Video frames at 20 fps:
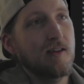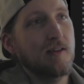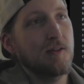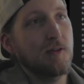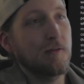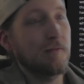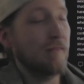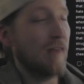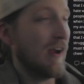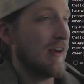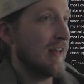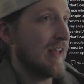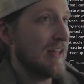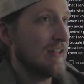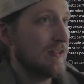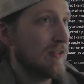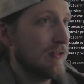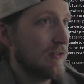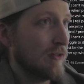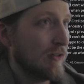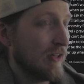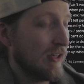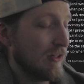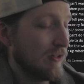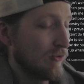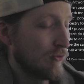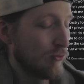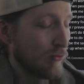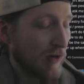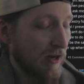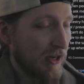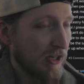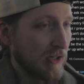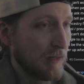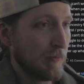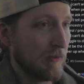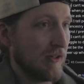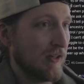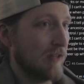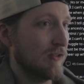Your finances are getting drained
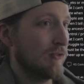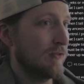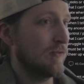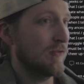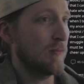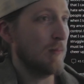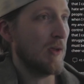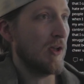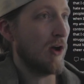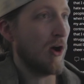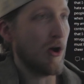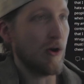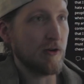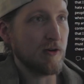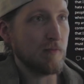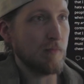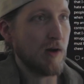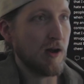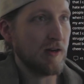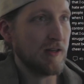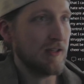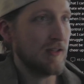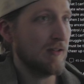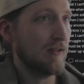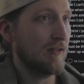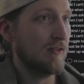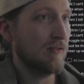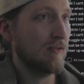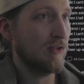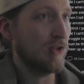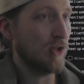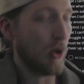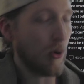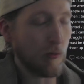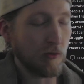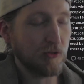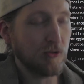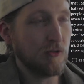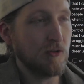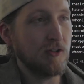because you've spent all your money
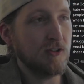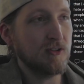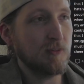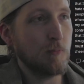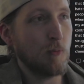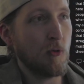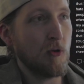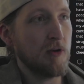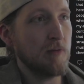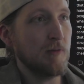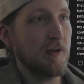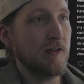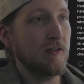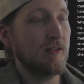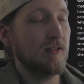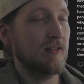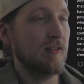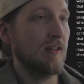going to these appointments,